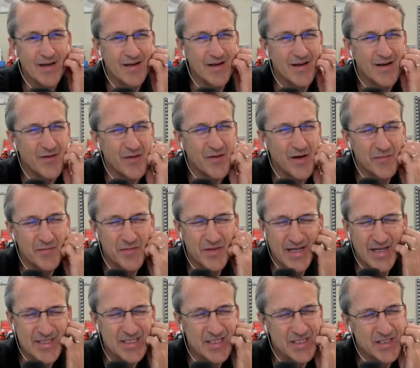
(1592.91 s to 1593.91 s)
I know I,
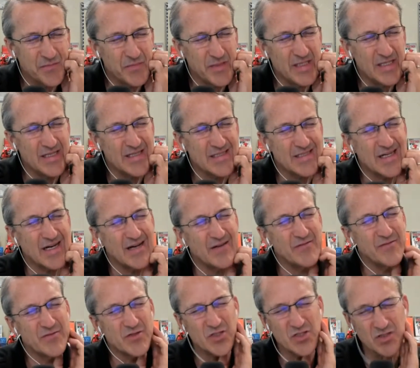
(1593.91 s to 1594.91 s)
that's to me
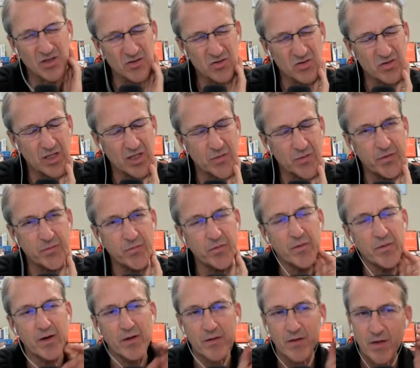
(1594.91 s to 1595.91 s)
I've just talked to a lot of people
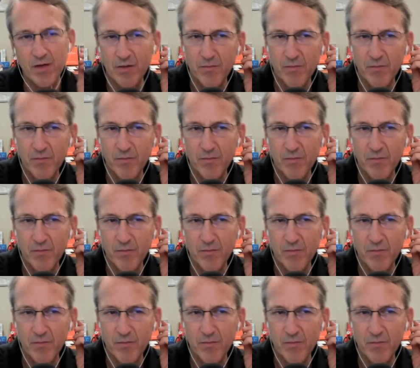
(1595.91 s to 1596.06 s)
about